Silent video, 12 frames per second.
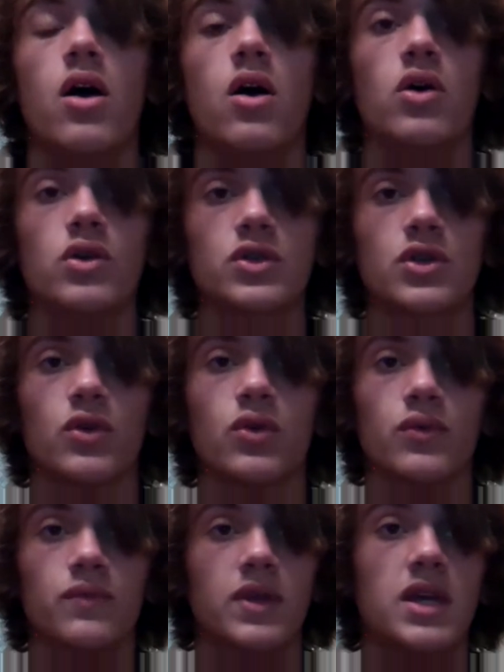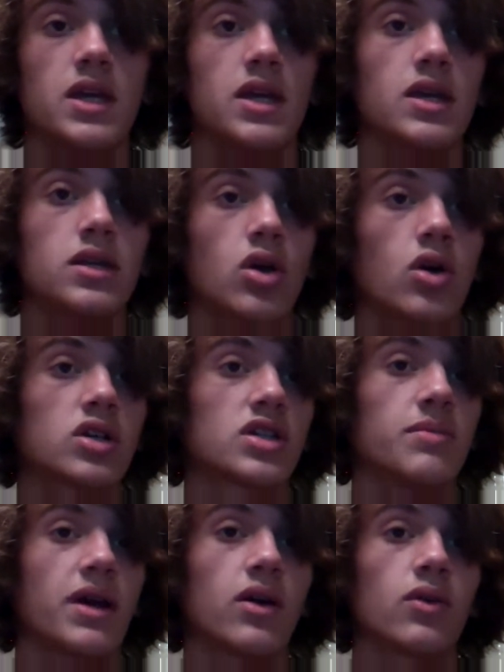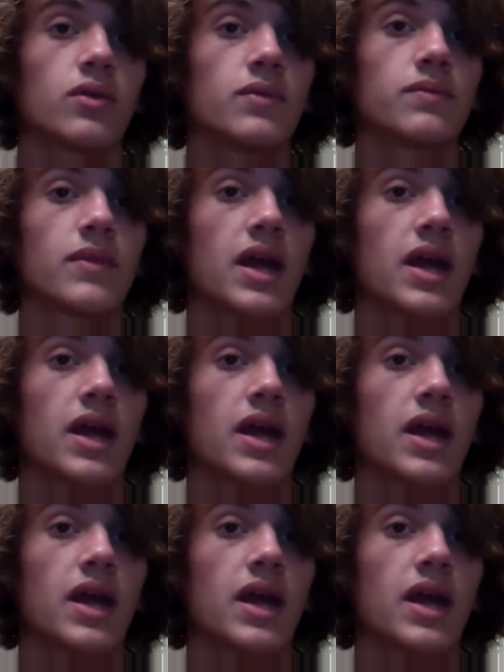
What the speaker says: Also, he talks about